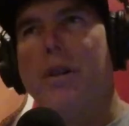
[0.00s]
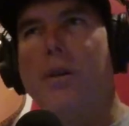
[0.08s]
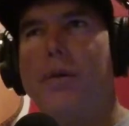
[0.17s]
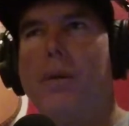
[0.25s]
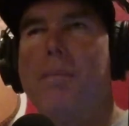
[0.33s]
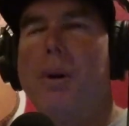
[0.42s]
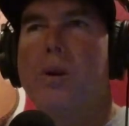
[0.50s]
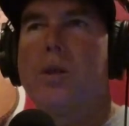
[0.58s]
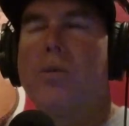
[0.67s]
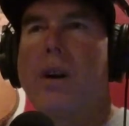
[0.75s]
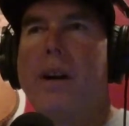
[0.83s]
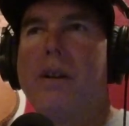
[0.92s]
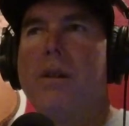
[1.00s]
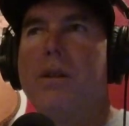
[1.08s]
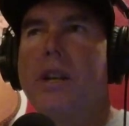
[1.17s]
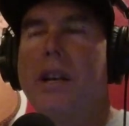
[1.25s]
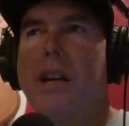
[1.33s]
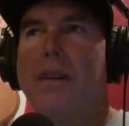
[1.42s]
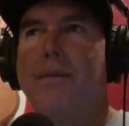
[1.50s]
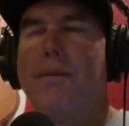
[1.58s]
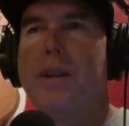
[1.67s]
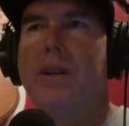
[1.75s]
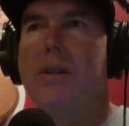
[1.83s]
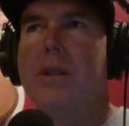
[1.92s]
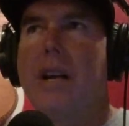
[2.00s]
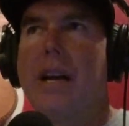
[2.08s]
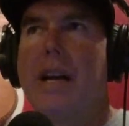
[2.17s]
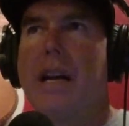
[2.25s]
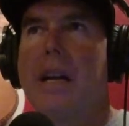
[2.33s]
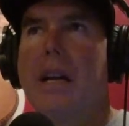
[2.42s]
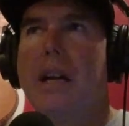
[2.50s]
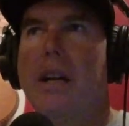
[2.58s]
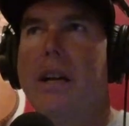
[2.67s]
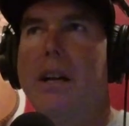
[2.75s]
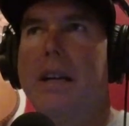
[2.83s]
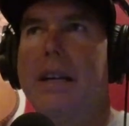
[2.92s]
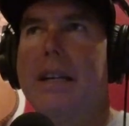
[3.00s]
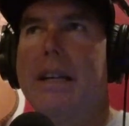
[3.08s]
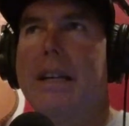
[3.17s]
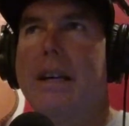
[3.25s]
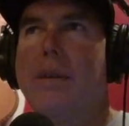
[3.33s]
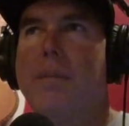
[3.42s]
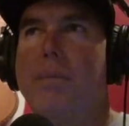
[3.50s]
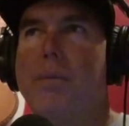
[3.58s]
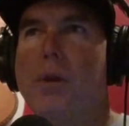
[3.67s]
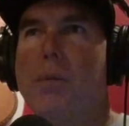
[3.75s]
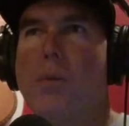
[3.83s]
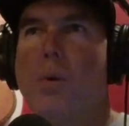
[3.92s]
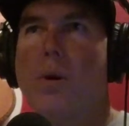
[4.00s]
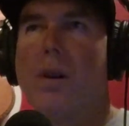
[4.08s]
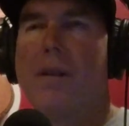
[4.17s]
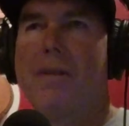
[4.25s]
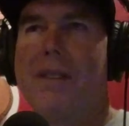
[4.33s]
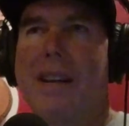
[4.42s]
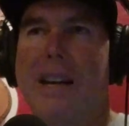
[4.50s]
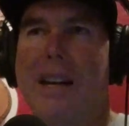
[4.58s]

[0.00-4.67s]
for most riders, it feels like you're more kind